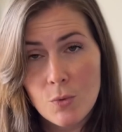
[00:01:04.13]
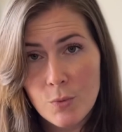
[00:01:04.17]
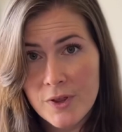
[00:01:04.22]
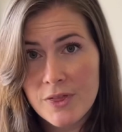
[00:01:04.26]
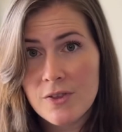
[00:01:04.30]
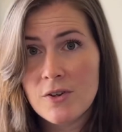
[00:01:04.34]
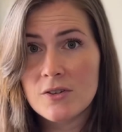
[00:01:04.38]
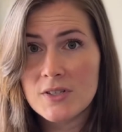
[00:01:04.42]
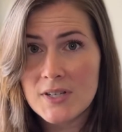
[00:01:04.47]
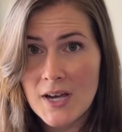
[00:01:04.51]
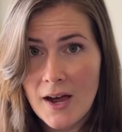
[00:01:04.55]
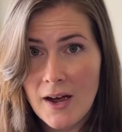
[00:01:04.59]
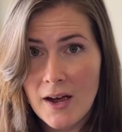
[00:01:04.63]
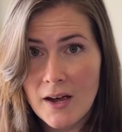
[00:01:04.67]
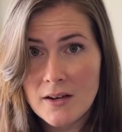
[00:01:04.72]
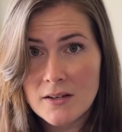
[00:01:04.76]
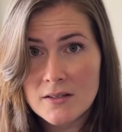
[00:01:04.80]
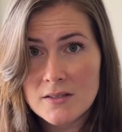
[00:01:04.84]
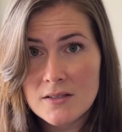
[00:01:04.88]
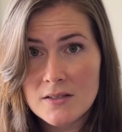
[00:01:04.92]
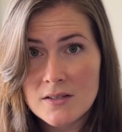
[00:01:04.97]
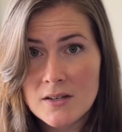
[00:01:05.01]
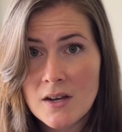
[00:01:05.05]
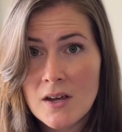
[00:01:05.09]
with your
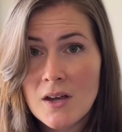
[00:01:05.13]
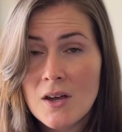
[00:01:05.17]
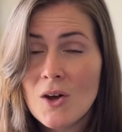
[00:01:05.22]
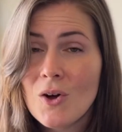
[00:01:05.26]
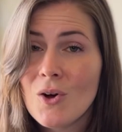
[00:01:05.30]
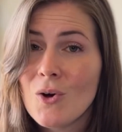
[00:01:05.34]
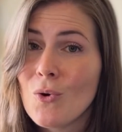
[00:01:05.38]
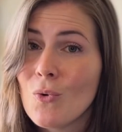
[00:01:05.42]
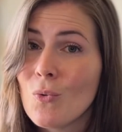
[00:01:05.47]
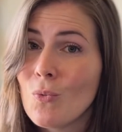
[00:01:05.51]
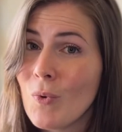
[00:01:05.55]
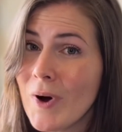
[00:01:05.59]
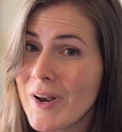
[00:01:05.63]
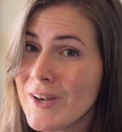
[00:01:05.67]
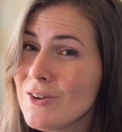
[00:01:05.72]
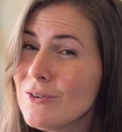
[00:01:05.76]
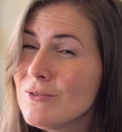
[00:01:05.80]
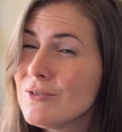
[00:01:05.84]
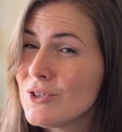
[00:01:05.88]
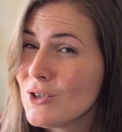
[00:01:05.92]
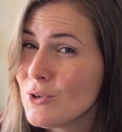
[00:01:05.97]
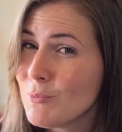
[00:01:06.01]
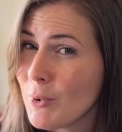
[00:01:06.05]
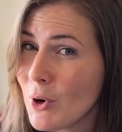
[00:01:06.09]
text. When
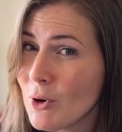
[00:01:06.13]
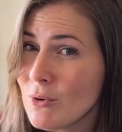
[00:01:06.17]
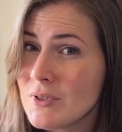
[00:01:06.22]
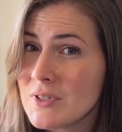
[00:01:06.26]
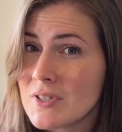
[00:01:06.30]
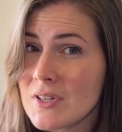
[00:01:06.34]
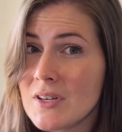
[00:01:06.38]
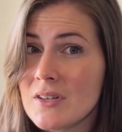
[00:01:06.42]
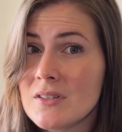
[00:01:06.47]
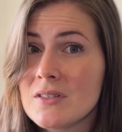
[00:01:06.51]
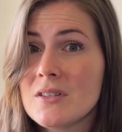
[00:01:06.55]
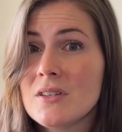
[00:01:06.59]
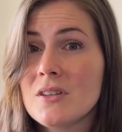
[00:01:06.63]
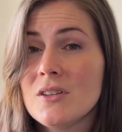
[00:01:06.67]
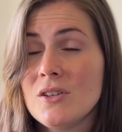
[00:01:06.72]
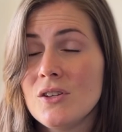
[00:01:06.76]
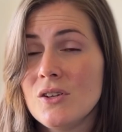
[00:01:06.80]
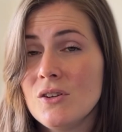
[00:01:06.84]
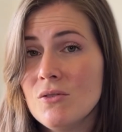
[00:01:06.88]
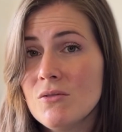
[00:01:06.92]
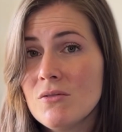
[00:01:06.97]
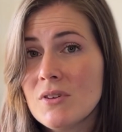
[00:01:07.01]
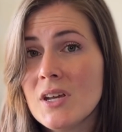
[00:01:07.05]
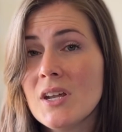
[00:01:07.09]
you do post this,
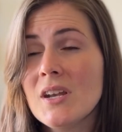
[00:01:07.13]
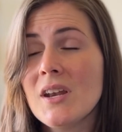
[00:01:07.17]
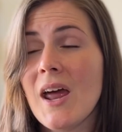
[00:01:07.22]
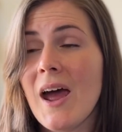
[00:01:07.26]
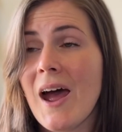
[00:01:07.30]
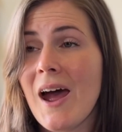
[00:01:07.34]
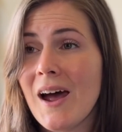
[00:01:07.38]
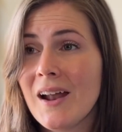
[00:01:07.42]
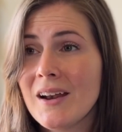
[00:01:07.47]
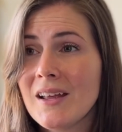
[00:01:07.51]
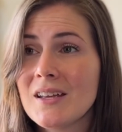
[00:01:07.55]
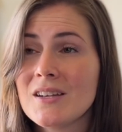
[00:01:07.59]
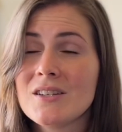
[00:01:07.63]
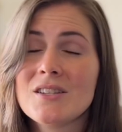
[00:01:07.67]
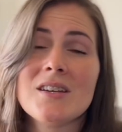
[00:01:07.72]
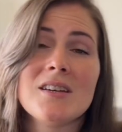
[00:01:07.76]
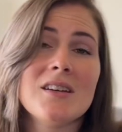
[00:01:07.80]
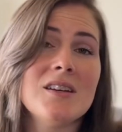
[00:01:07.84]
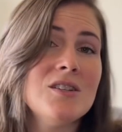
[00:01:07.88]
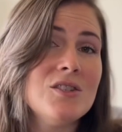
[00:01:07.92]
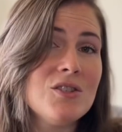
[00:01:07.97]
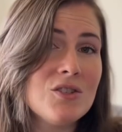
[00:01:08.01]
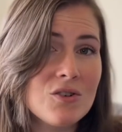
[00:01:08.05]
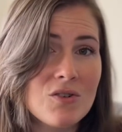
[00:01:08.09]
you can add it to
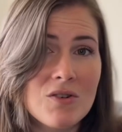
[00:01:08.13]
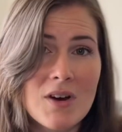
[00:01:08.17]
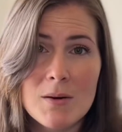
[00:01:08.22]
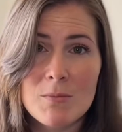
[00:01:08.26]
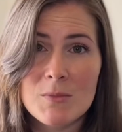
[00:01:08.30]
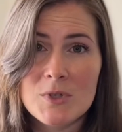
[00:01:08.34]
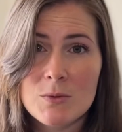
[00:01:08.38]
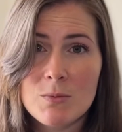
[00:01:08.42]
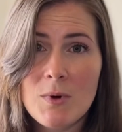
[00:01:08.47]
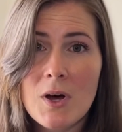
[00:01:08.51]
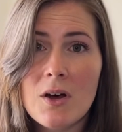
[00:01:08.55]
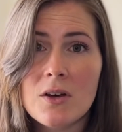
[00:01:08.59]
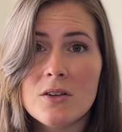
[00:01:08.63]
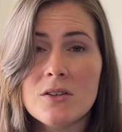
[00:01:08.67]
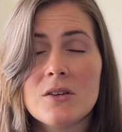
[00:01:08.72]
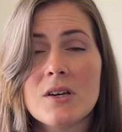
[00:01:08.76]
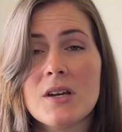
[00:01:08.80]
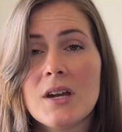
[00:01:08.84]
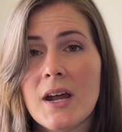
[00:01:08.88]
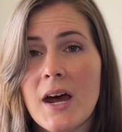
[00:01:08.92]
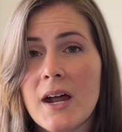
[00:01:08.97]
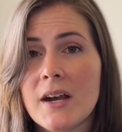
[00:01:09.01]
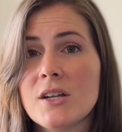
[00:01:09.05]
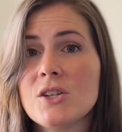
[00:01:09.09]
Instagram as well. You
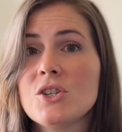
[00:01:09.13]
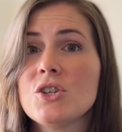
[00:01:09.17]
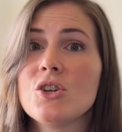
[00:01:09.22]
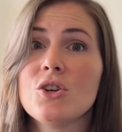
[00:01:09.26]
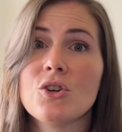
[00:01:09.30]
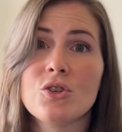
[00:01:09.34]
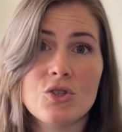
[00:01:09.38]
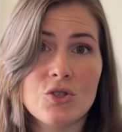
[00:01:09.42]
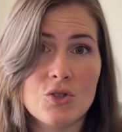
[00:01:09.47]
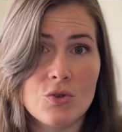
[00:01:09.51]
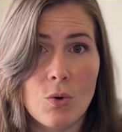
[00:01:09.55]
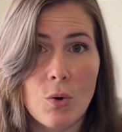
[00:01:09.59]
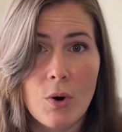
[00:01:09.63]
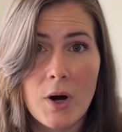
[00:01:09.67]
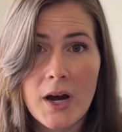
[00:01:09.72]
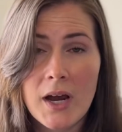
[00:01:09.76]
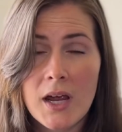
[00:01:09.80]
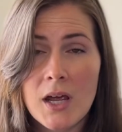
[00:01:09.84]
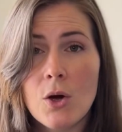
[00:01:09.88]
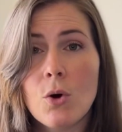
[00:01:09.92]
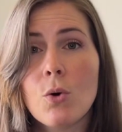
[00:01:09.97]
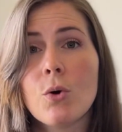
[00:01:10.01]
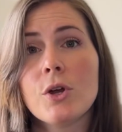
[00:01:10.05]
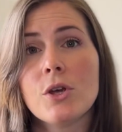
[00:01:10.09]
can add it to your
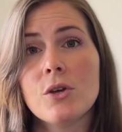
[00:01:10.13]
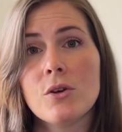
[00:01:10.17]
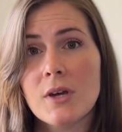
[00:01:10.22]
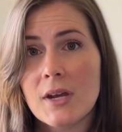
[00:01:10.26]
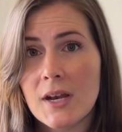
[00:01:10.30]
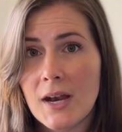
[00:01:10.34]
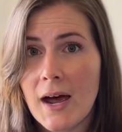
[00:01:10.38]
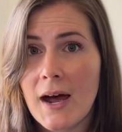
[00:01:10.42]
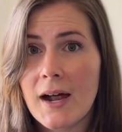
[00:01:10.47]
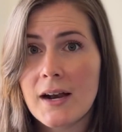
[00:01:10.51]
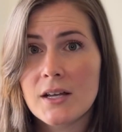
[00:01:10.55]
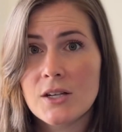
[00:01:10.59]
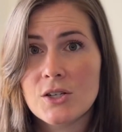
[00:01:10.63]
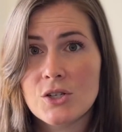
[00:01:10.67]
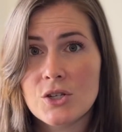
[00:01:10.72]
story or you can add it